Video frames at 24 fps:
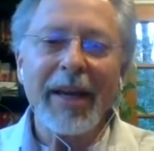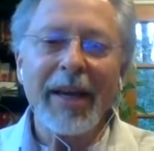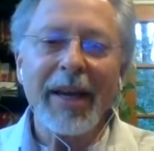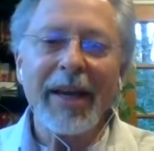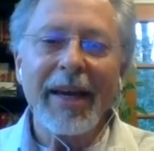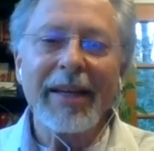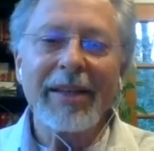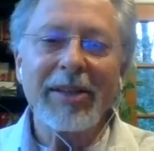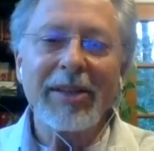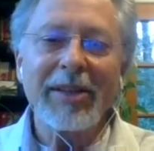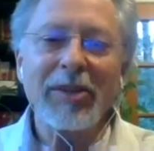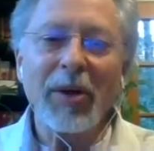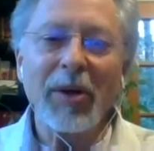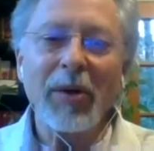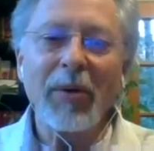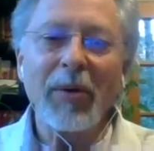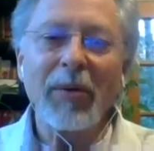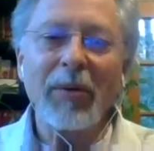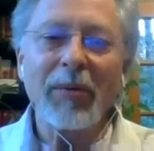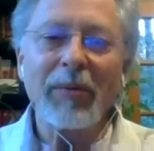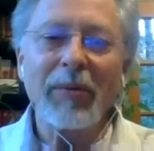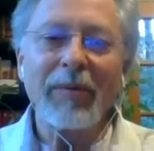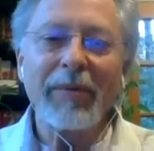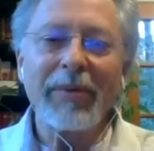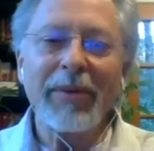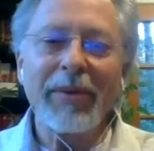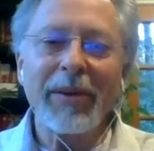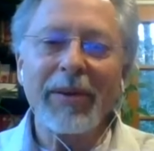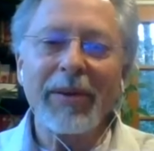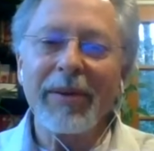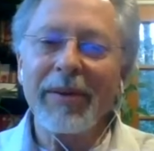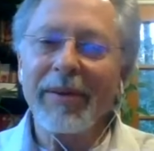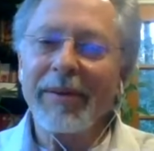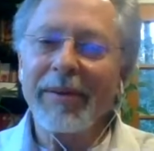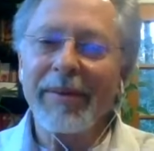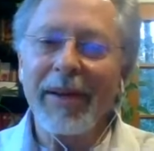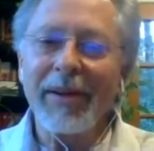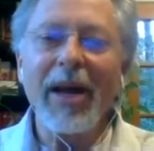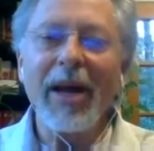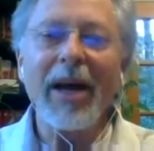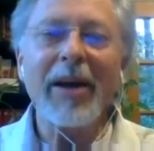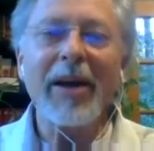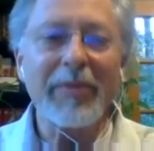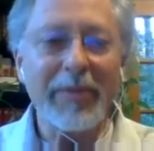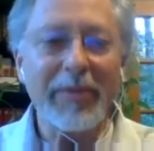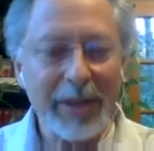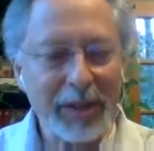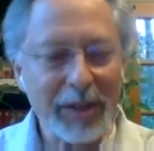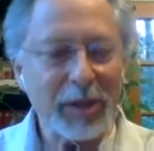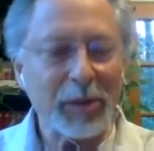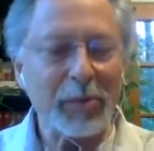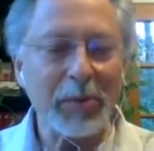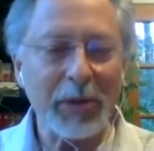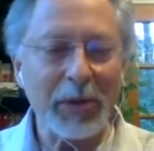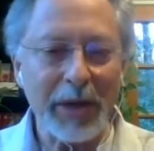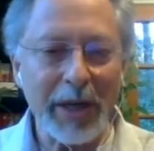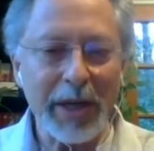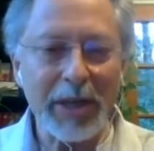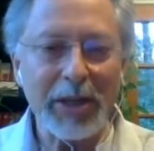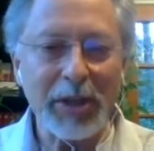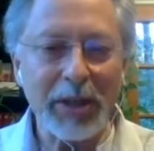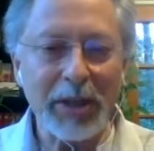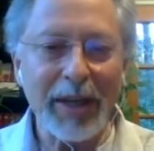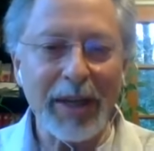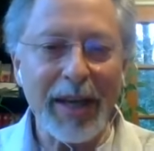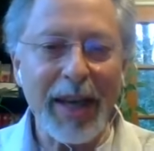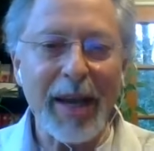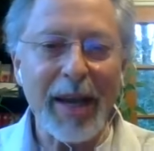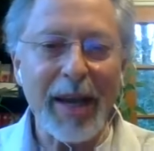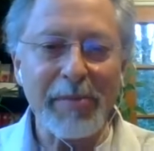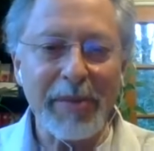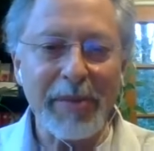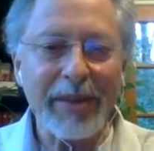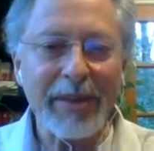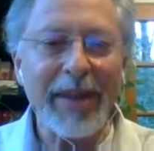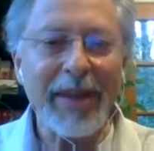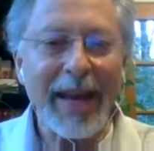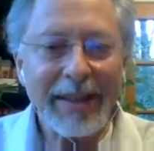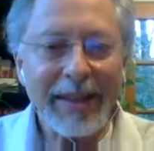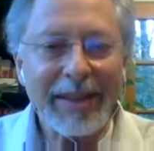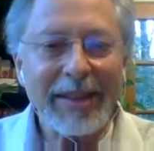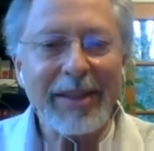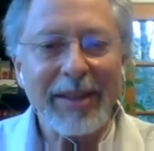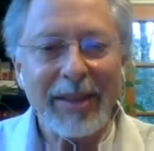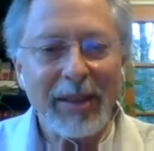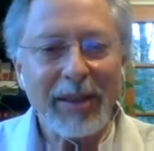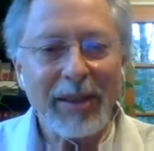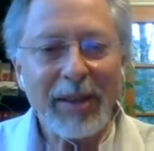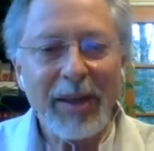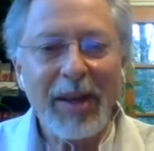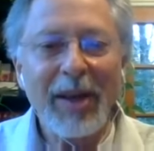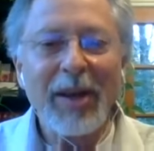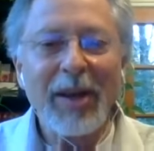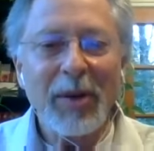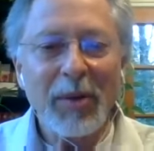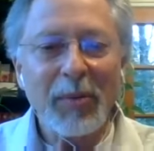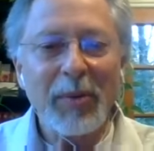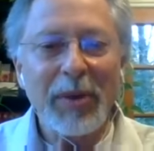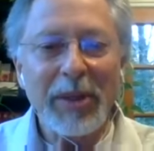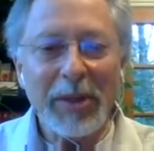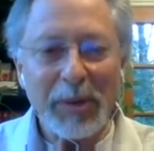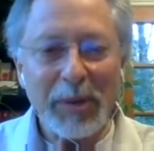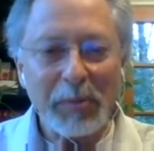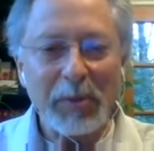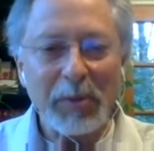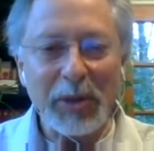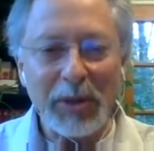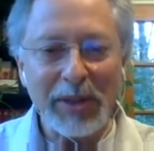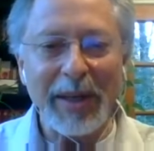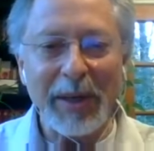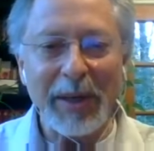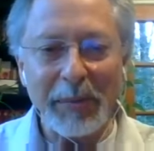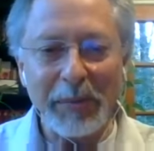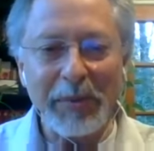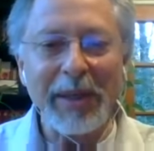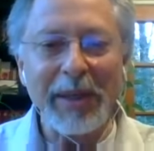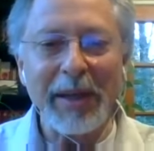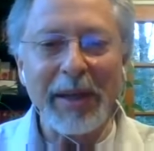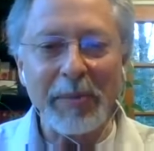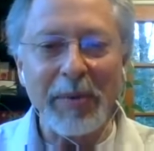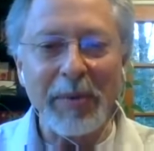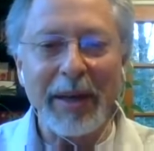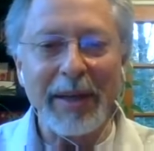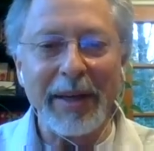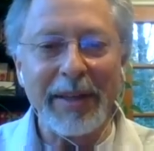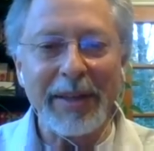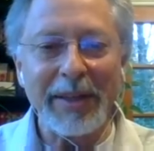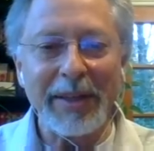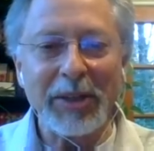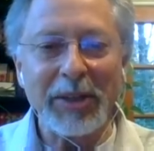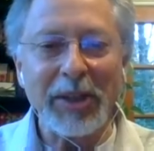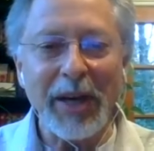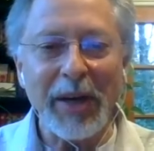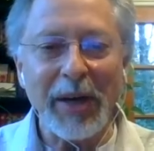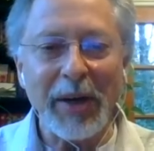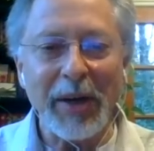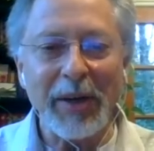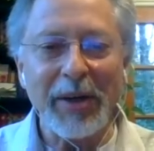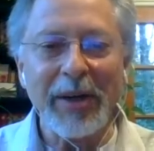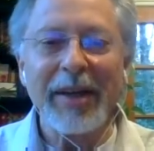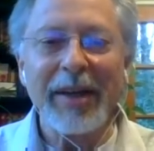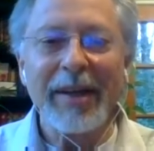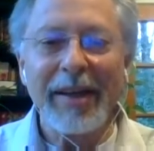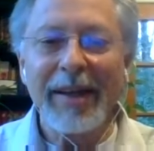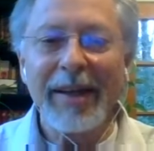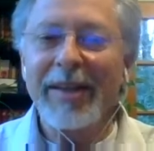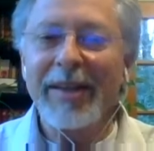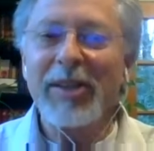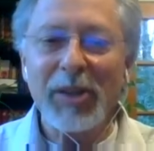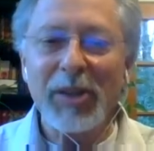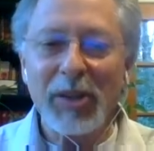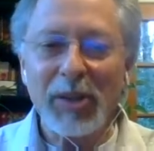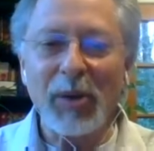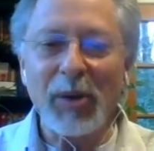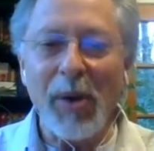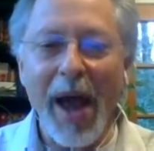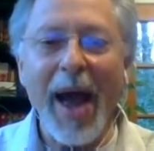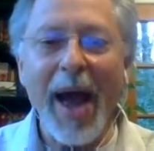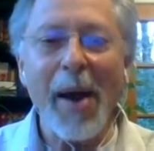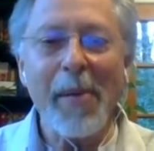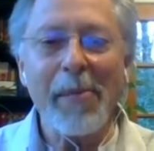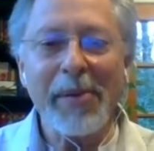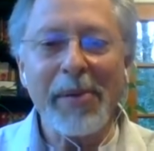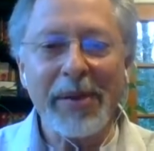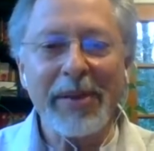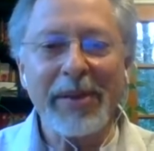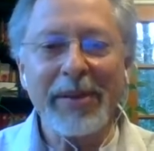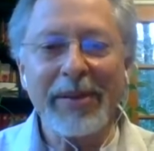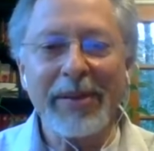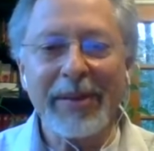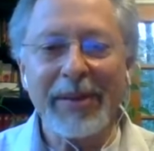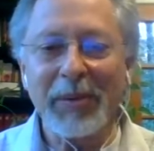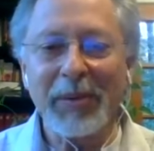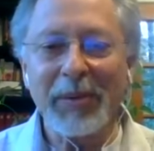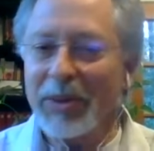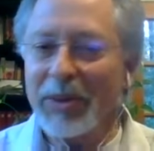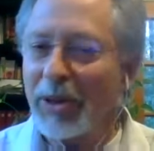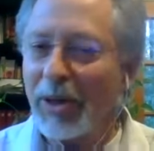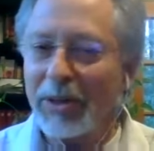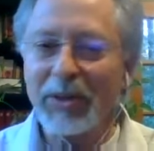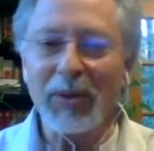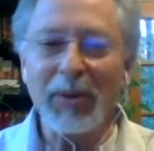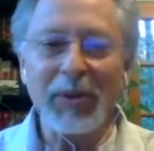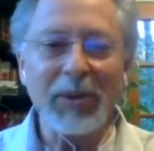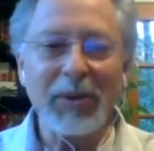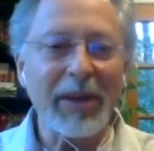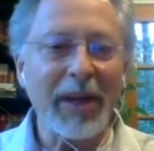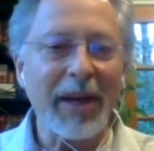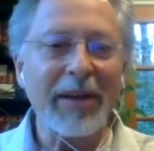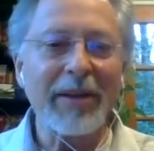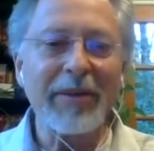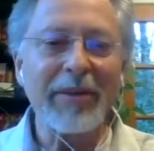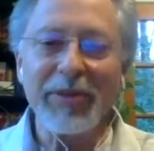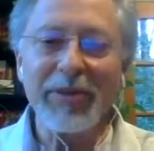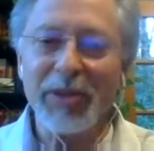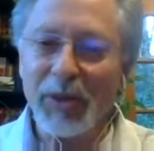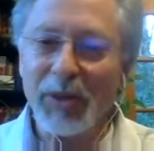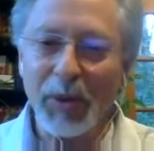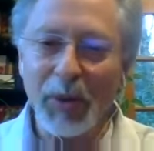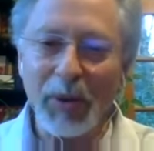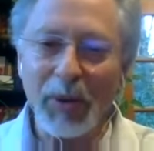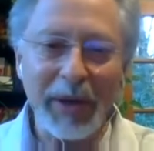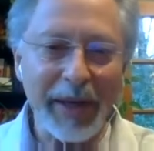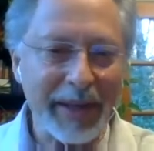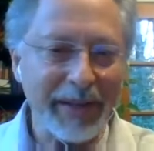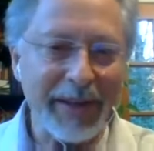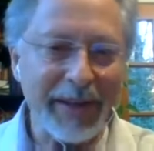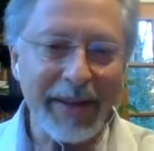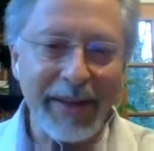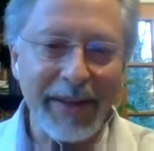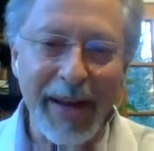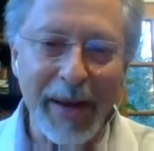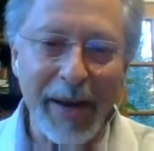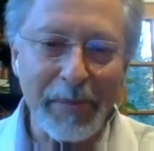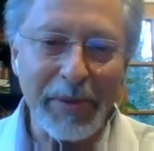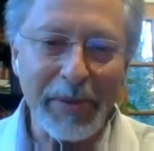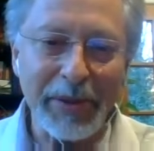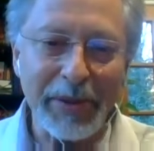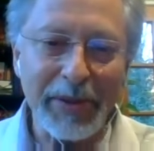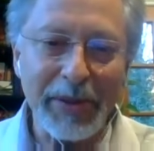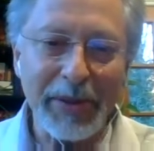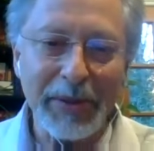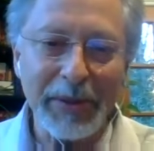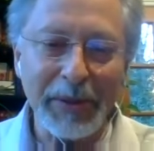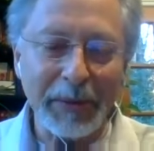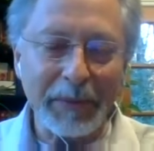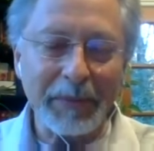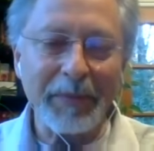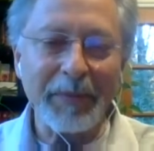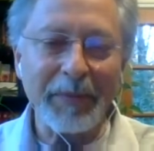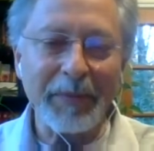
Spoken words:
And so there, a lot of inspiration came, and that's the whispers that I really wanted to share. It just so happened there was also a lot of story that happened too.